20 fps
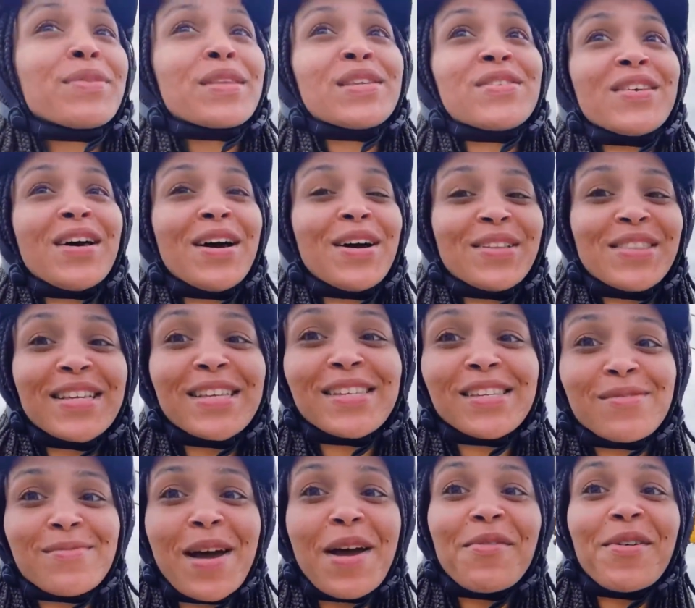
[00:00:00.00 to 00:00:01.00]
so this
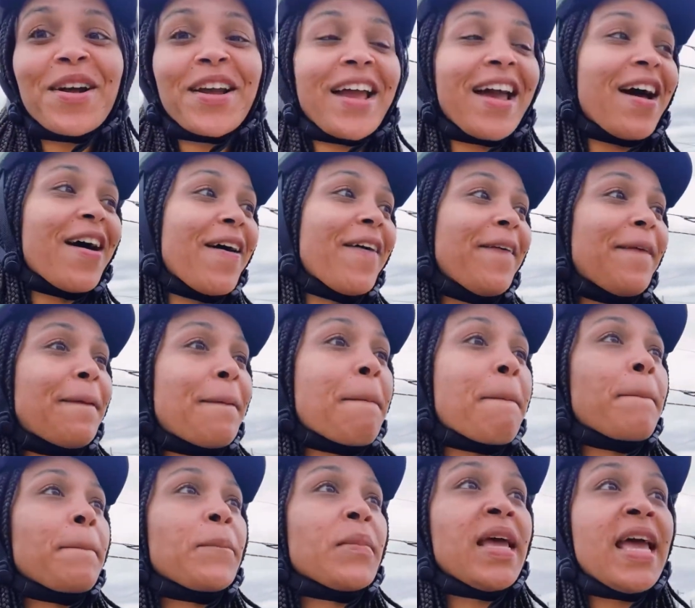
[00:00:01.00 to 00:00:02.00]
is my workout
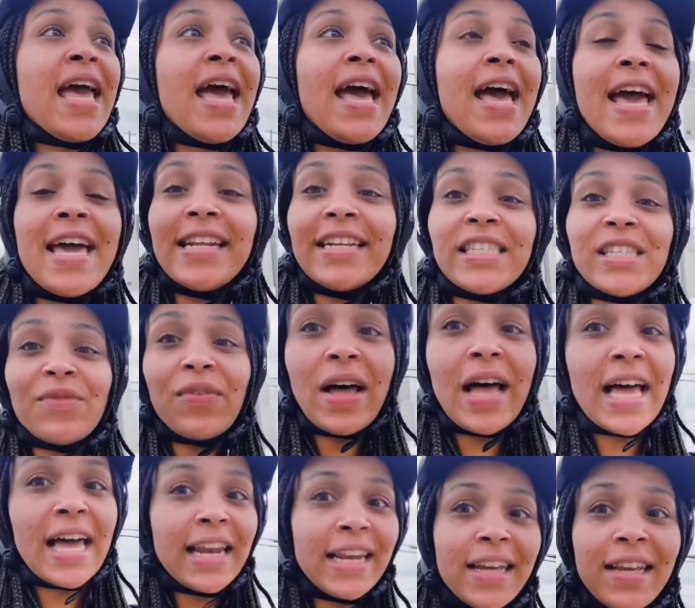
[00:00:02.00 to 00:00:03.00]
and it's
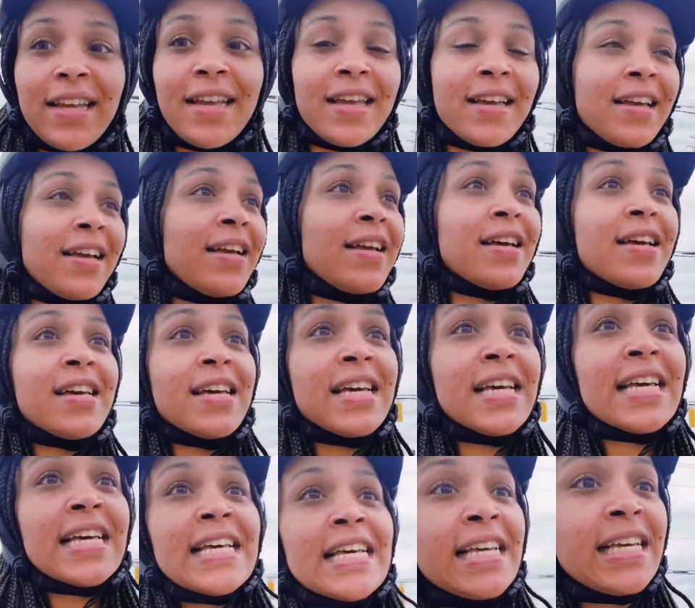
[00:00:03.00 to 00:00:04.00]
fun.
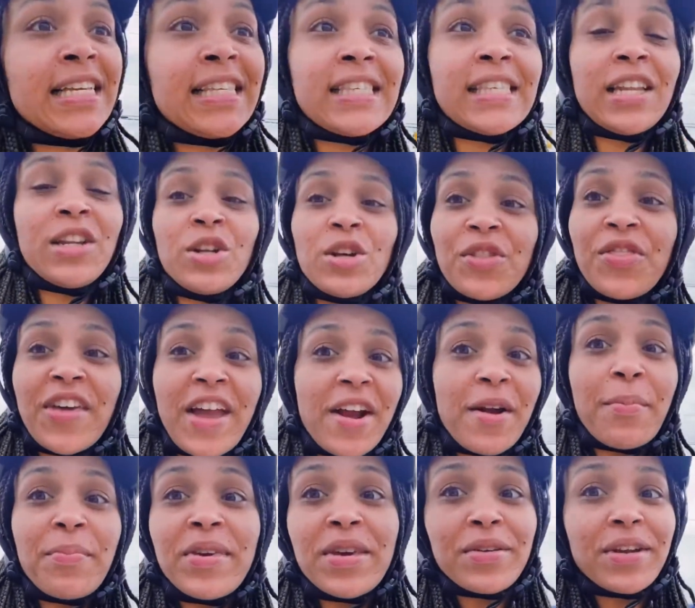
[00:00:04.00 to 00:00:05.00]
It's a little
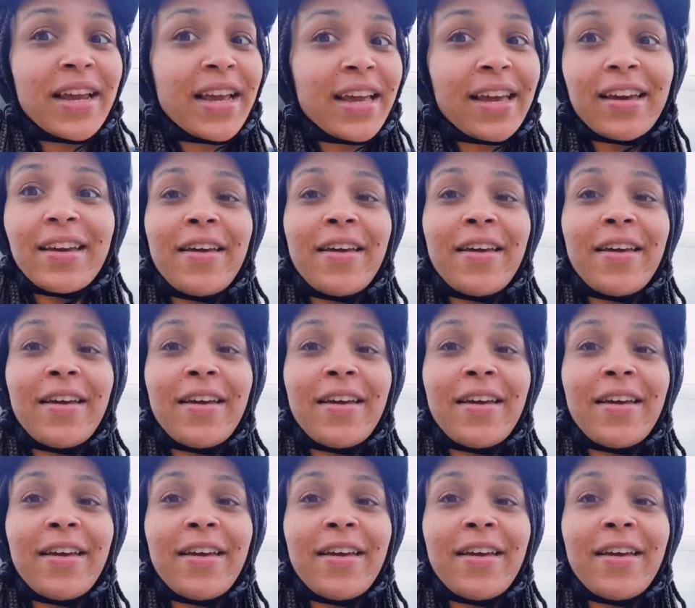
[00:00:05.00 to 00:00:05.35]
therapeutic